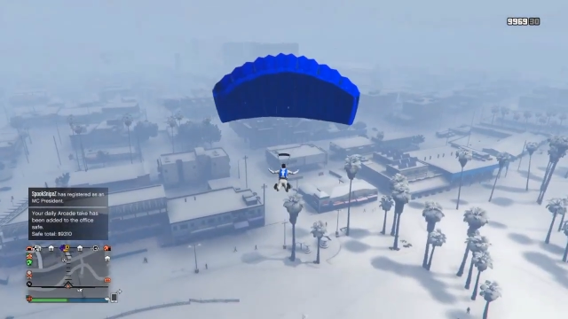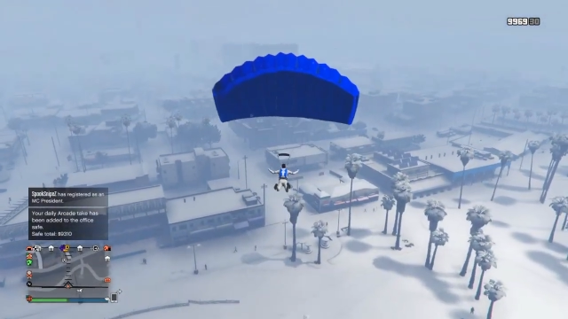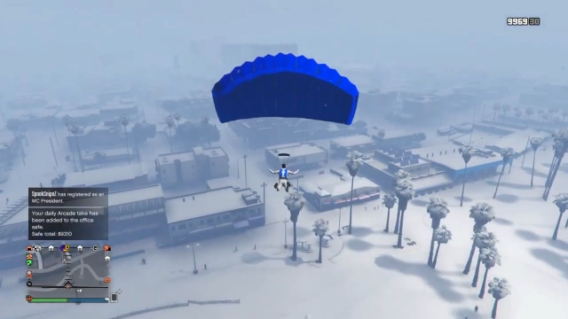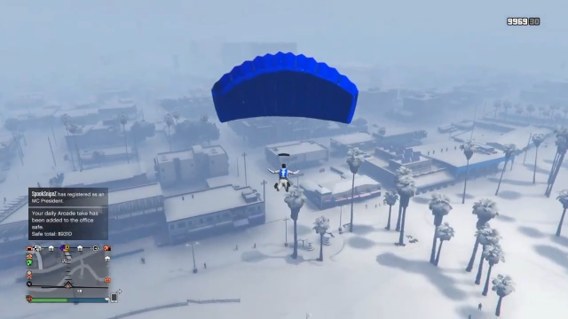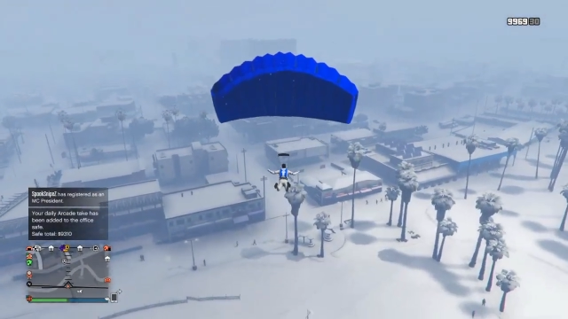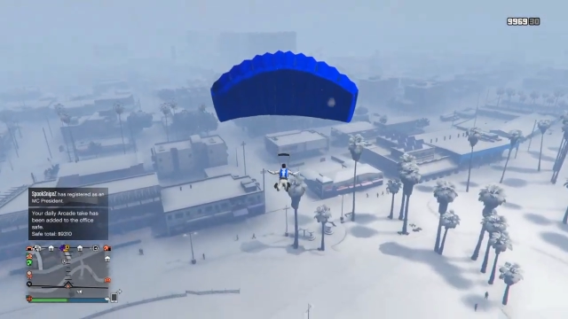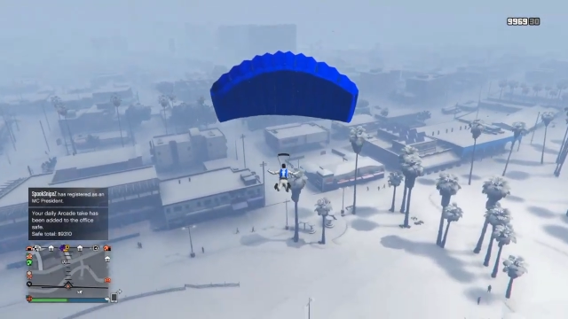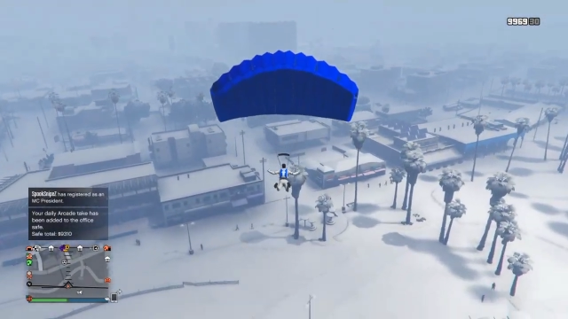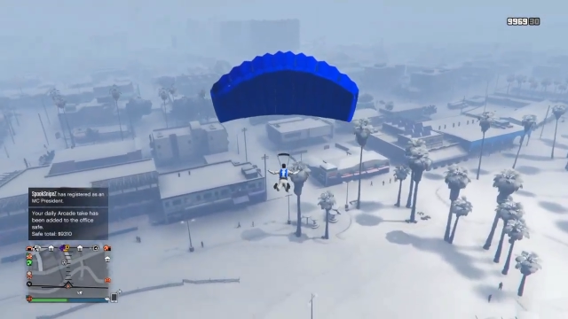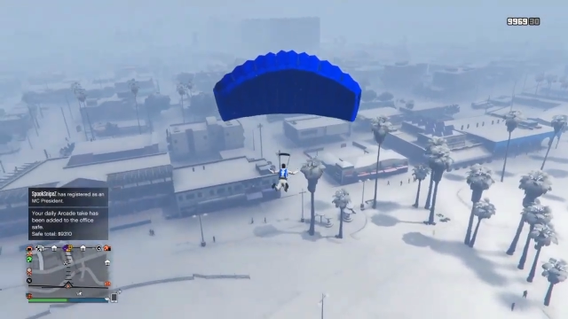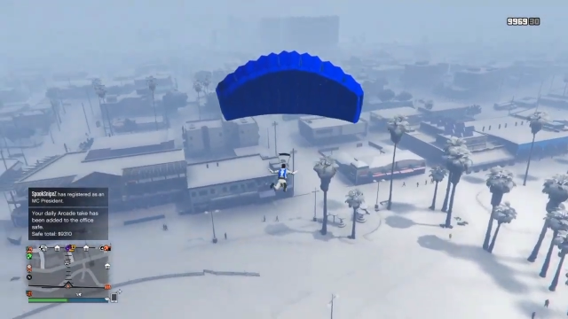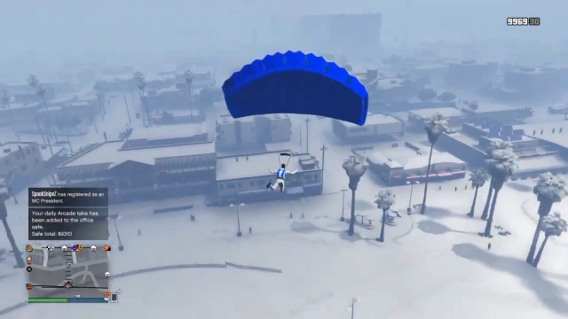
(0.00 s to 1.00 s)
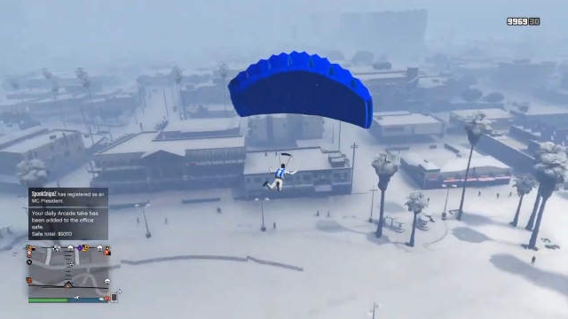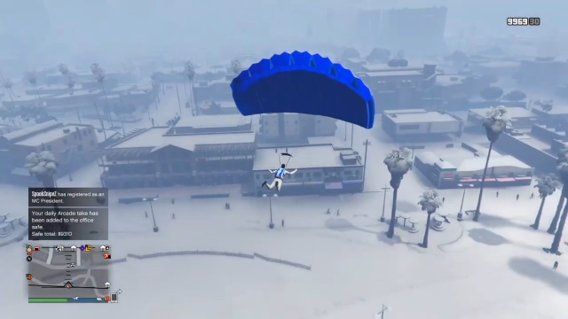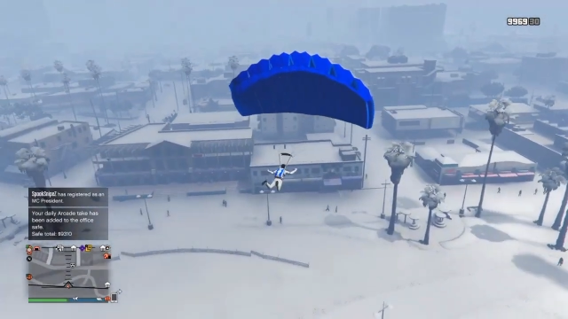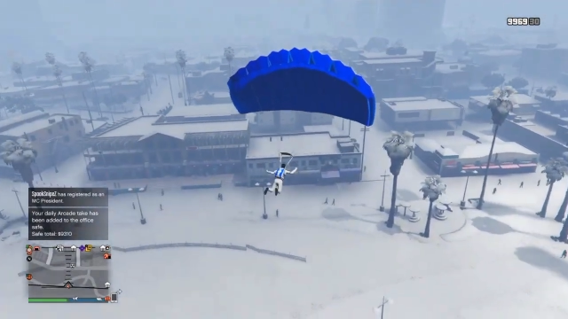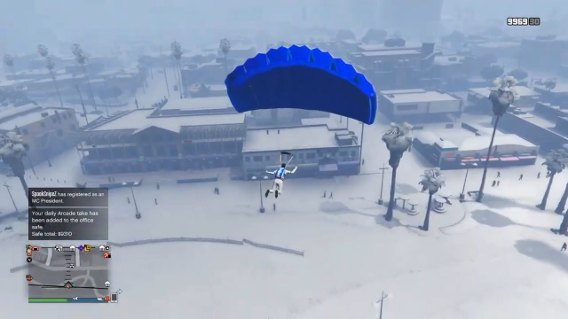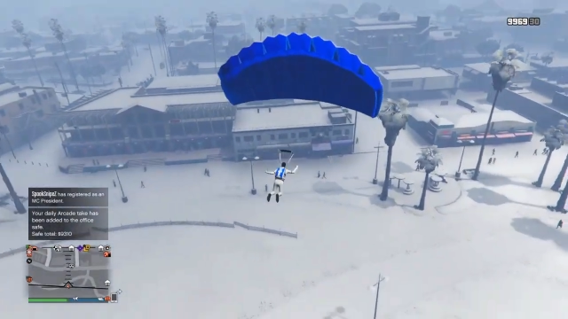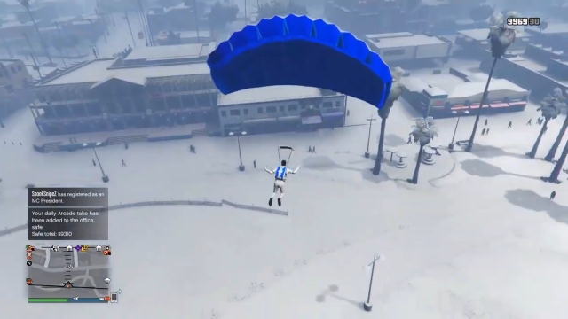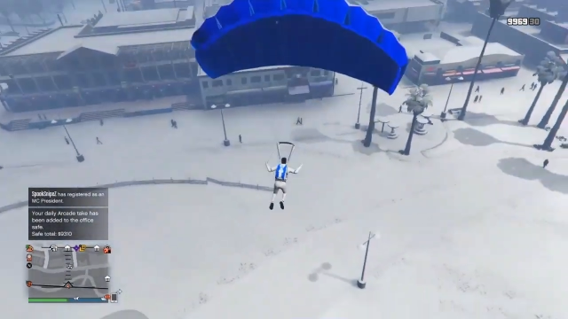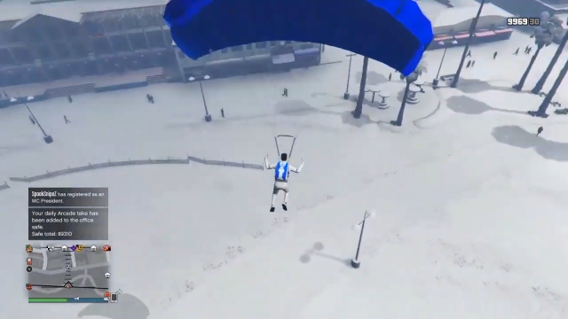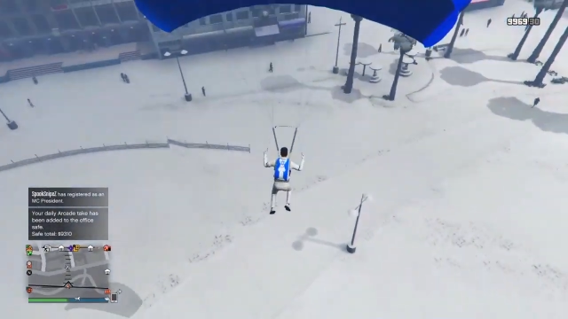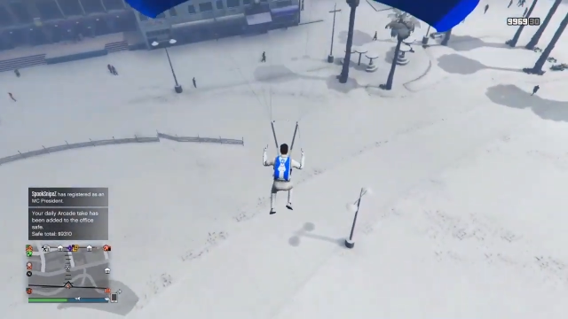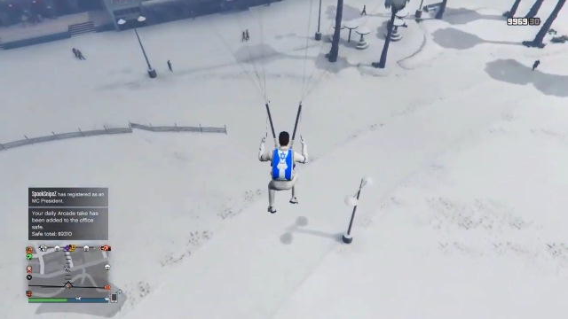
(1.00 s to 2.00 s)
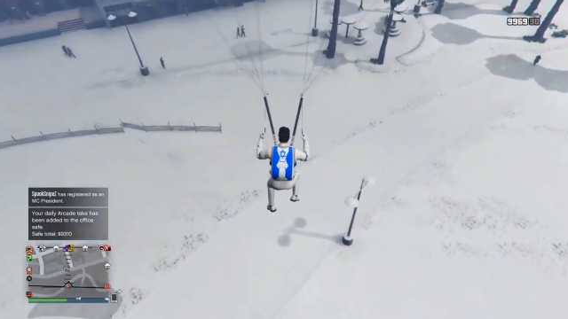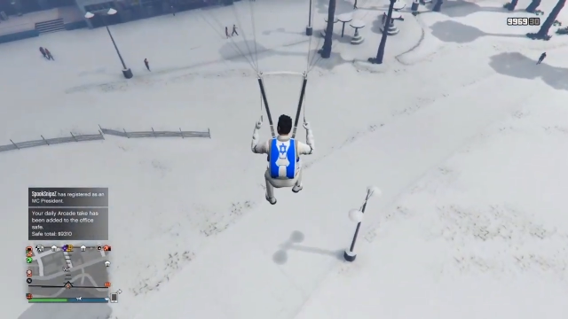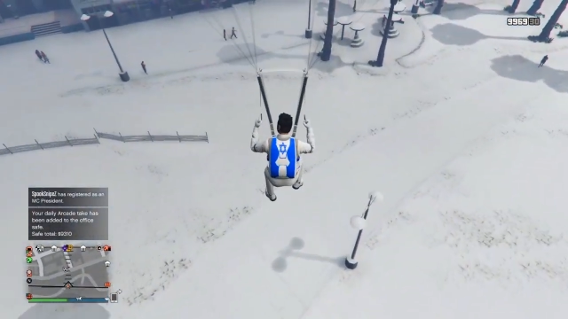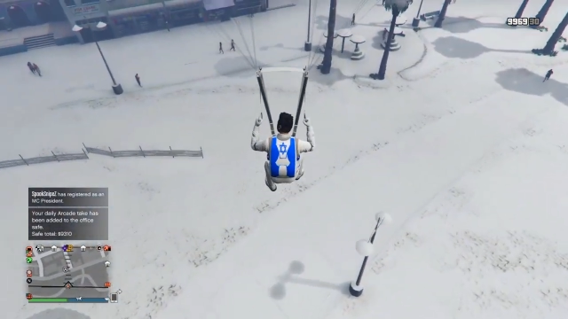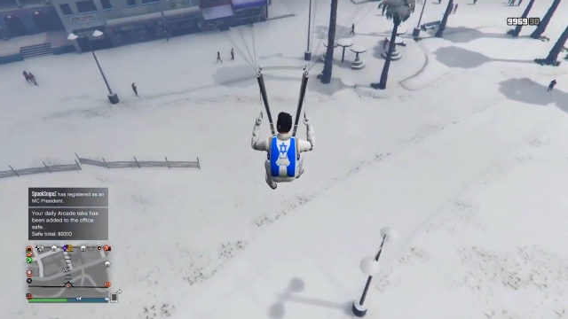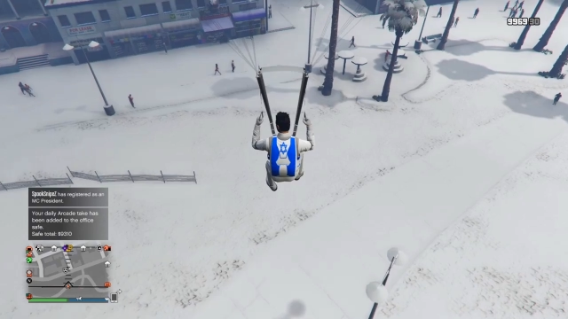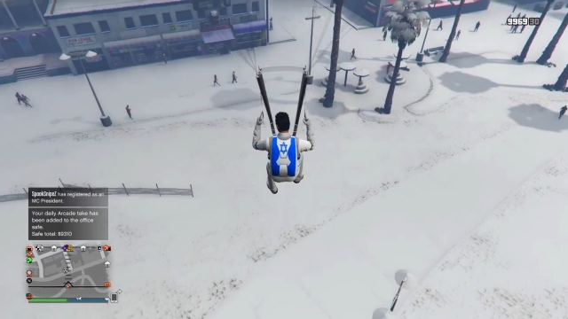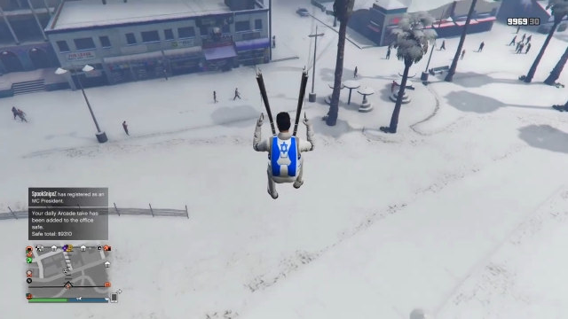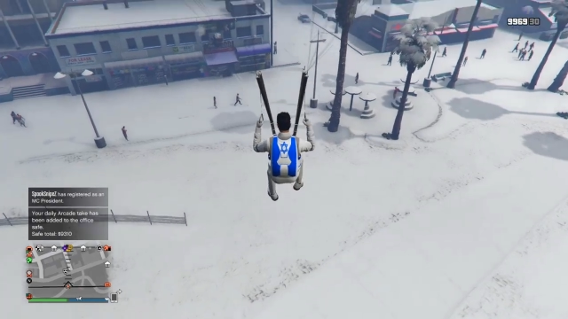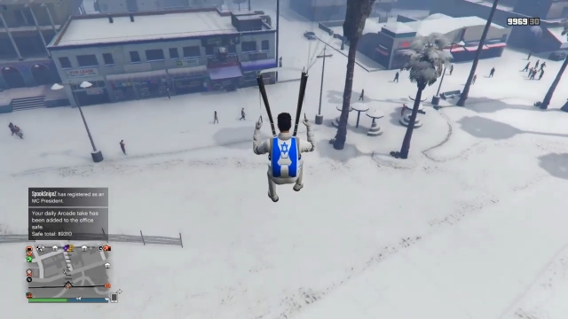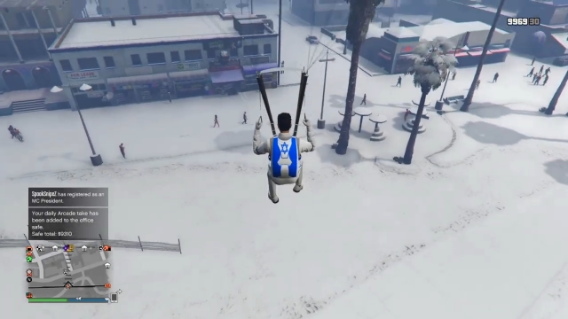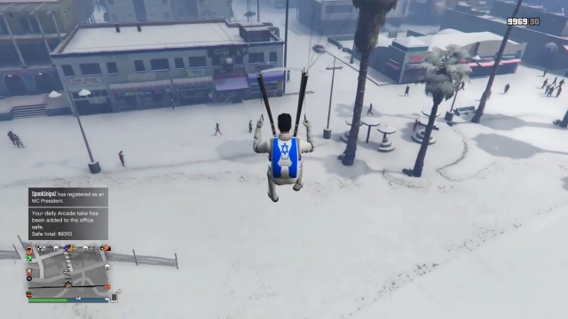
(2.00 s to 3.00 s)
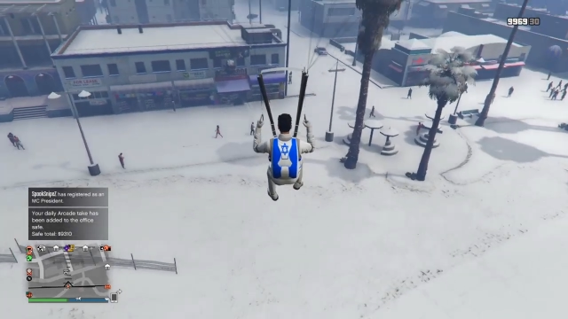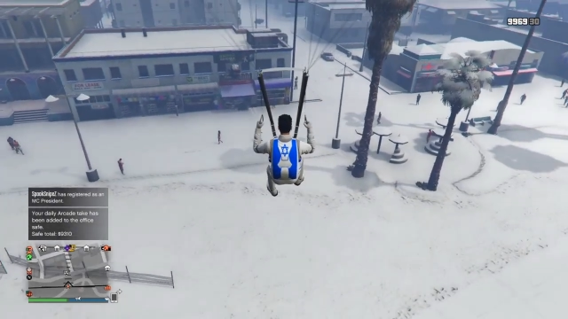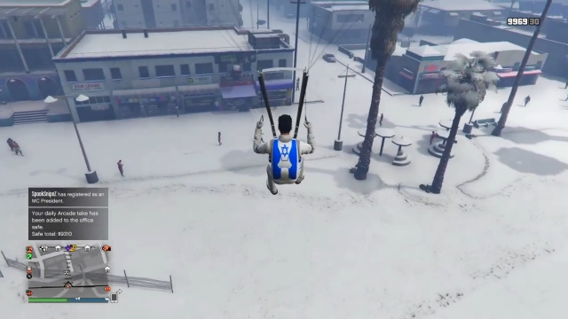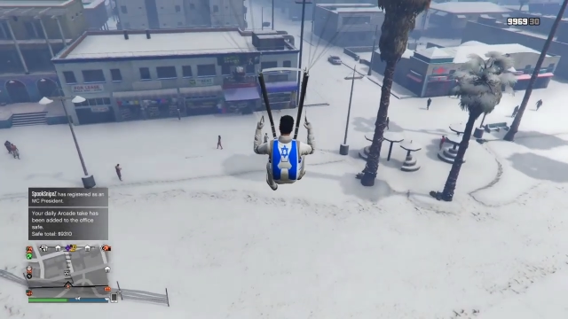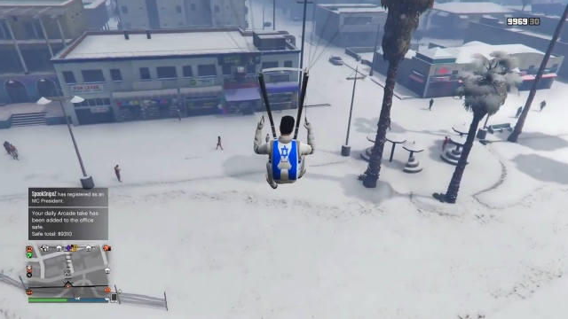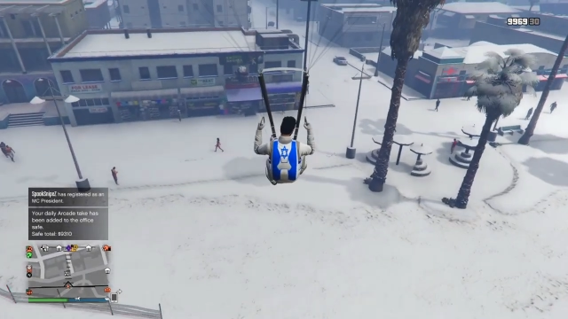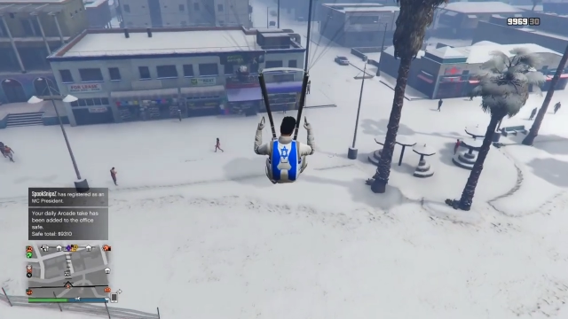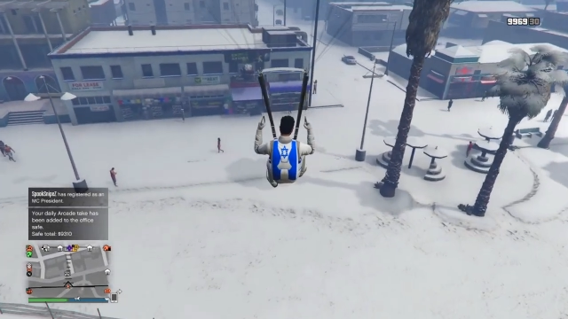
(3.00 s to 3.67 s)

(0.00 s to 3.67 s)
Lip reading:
Nobody's mouth can be seen.